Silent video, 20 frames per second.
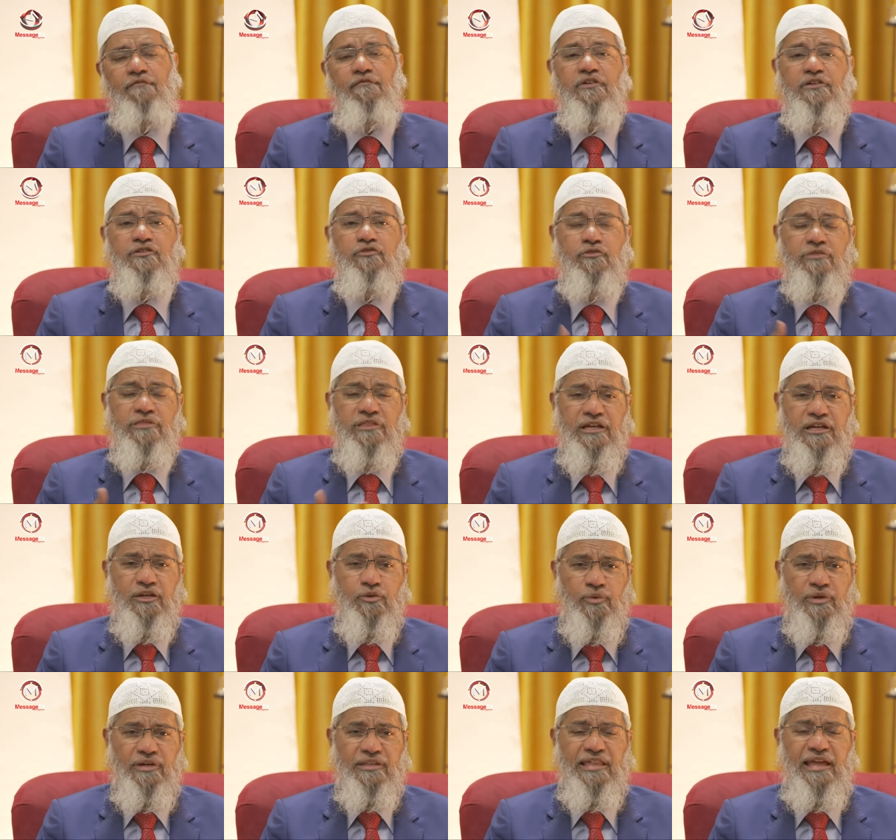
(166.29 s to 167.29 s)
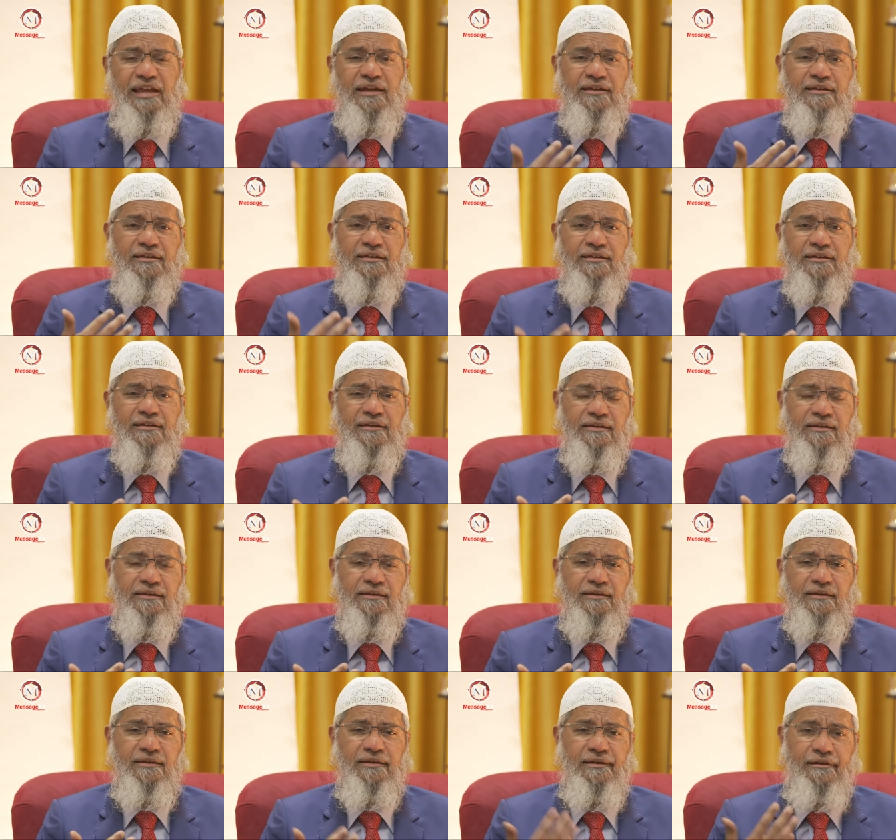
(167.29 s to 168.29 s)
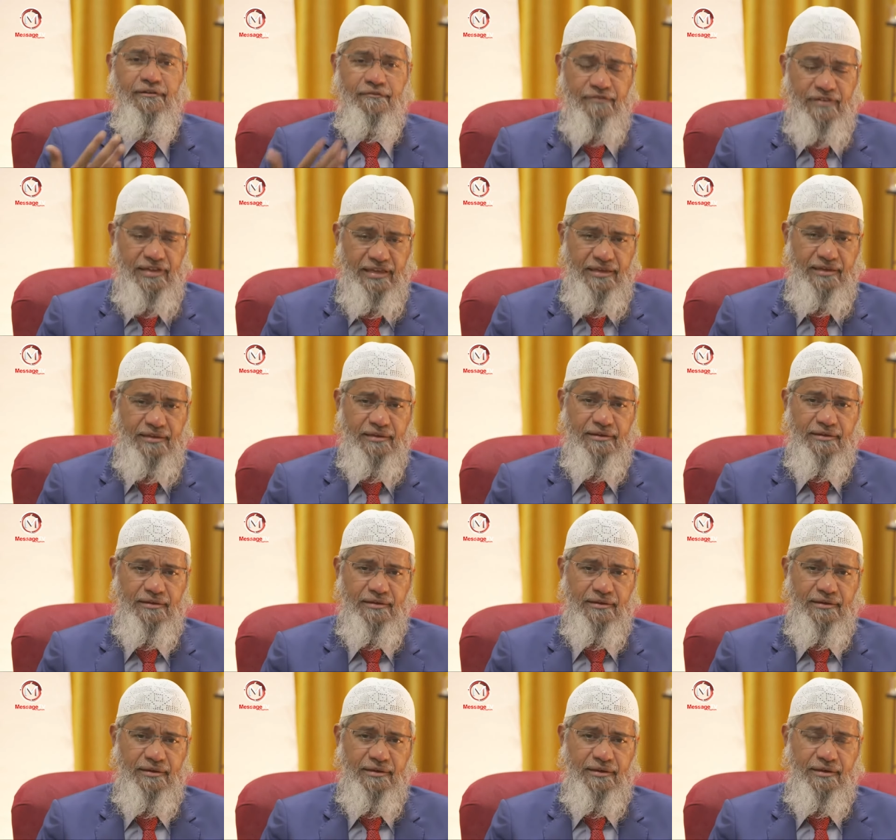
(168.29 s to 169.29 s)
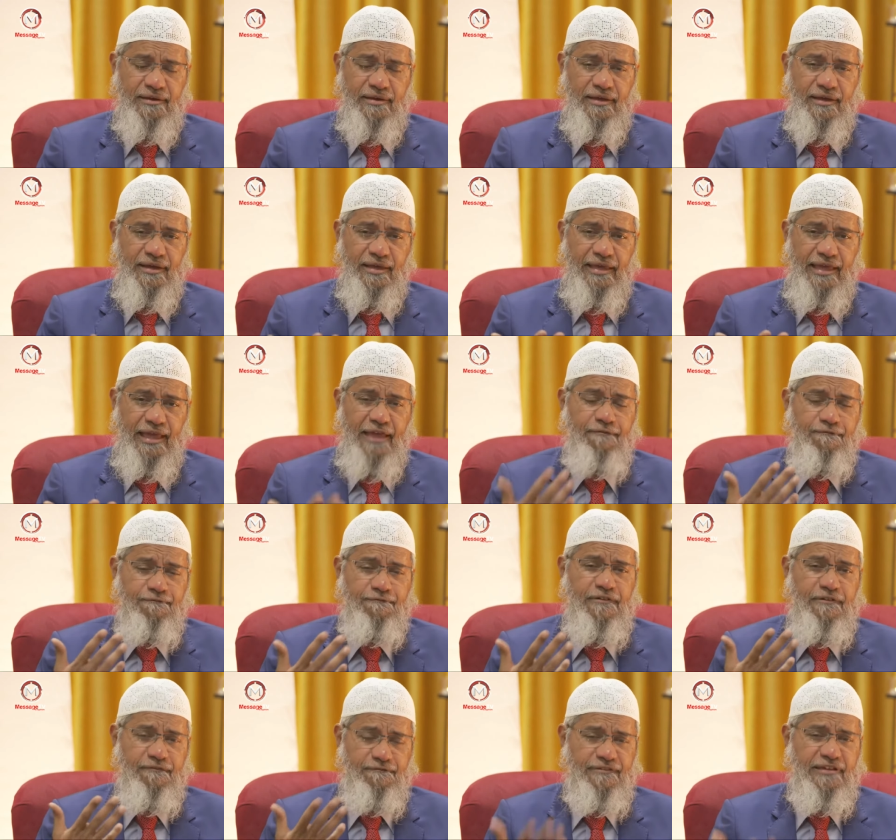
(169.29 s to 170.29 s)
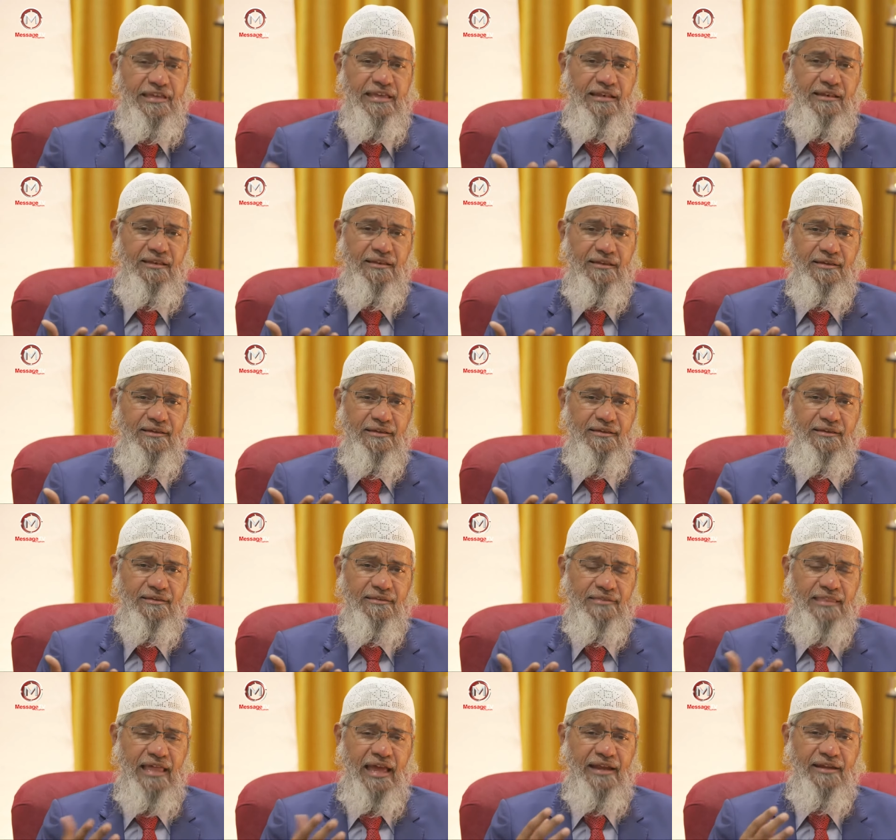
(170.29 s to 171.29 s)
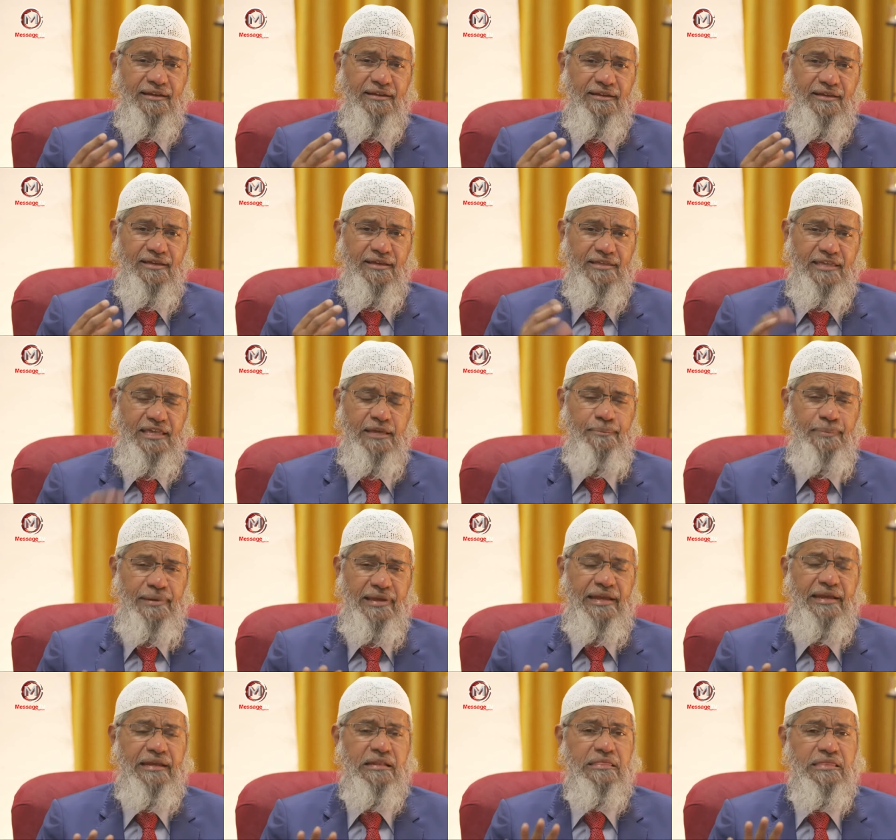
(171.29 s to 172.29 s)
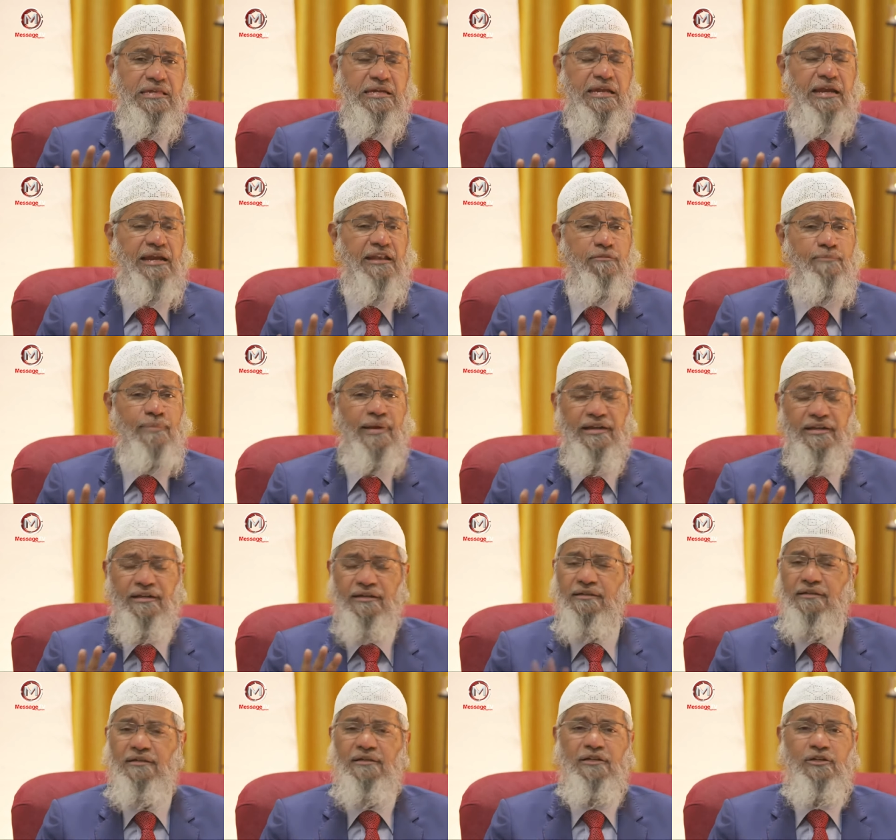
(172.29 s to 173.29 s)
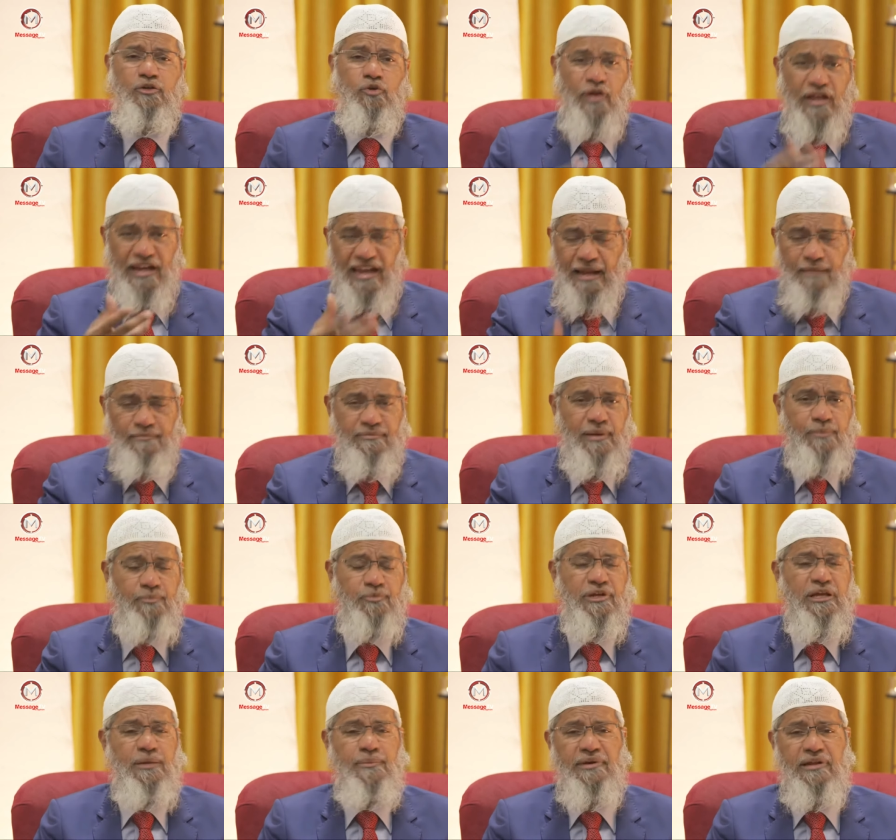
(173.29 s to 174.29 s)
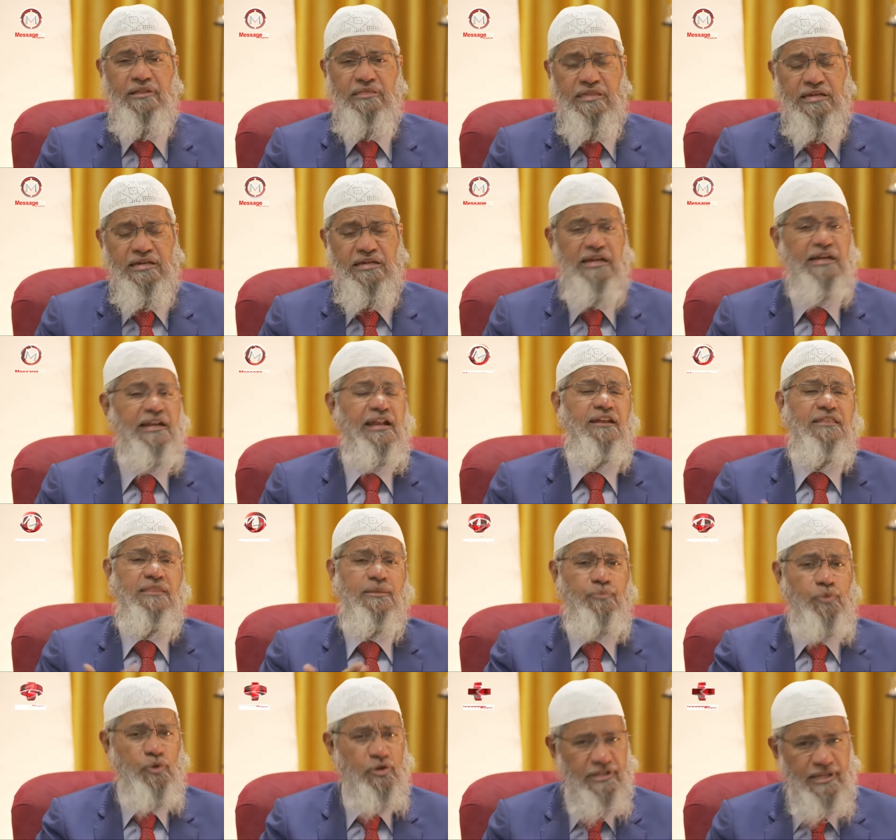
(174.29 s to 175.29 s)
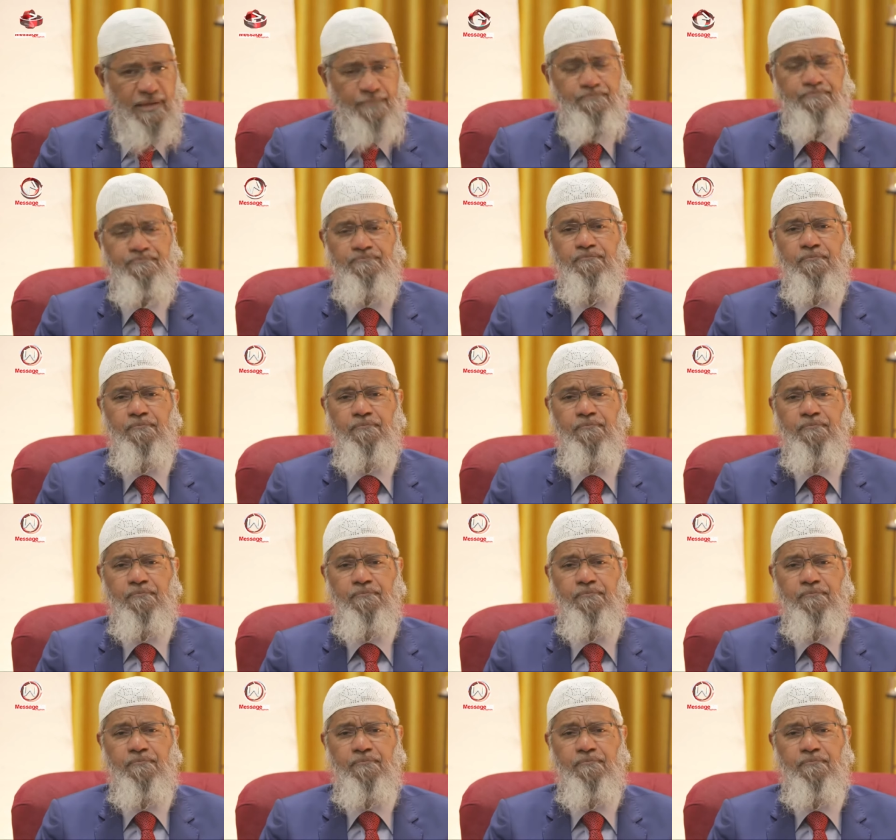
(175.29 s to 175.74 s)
We should see to it that we, if we feel that keeping it a secret is better, you can help them to keep it a secret and support them.